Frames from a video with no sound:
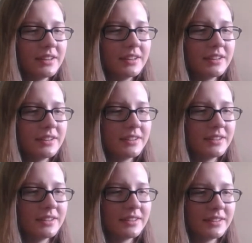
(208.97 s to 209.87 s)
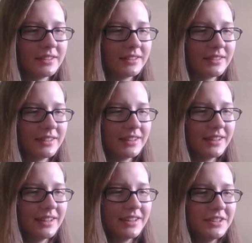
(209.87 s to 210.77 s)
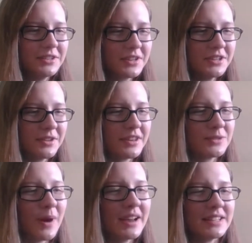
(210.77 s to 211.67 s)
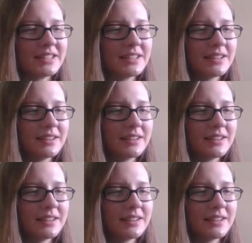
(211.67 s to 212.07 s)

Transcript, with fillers: Make me later. You can do this, Weiss. Yeah.